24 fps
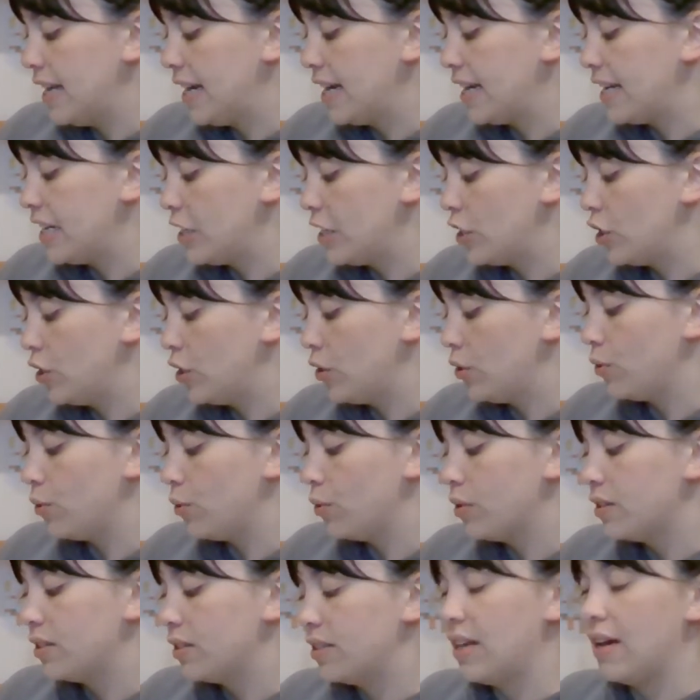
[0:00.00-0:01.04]

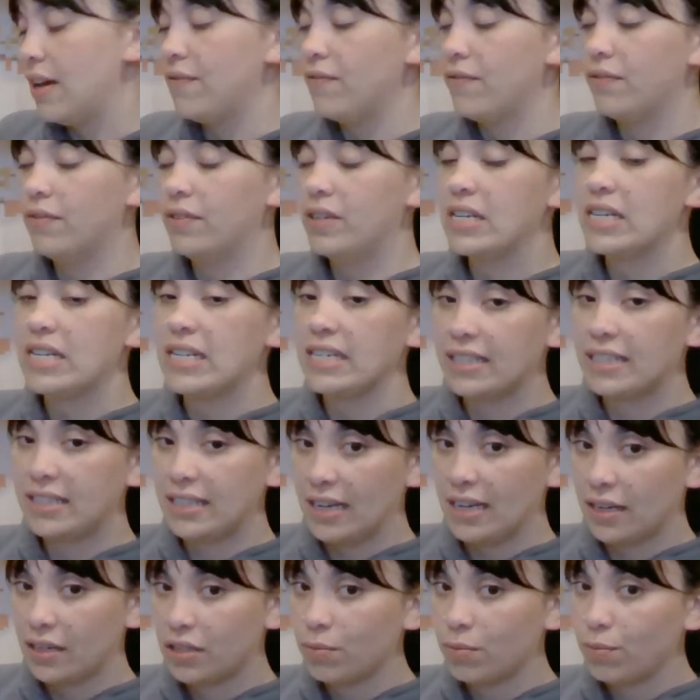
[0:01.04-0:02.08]

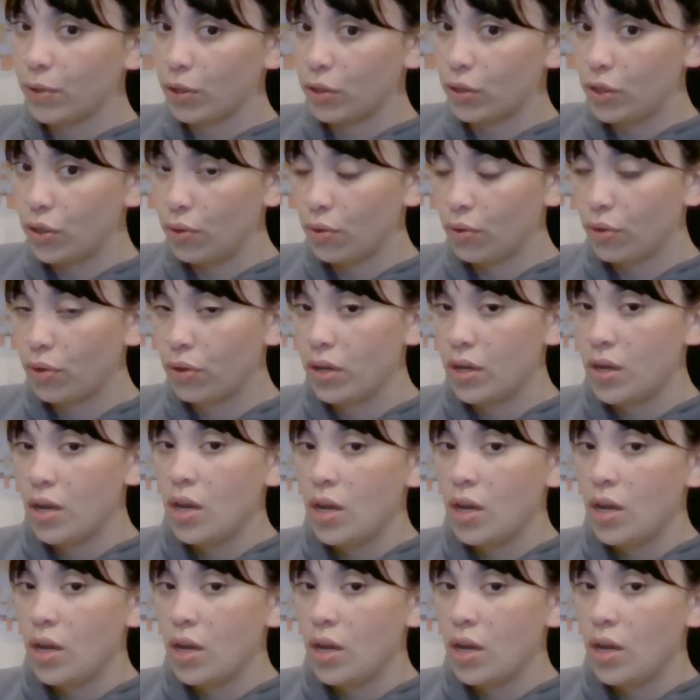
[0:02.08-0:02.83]
$82.76 per tooth.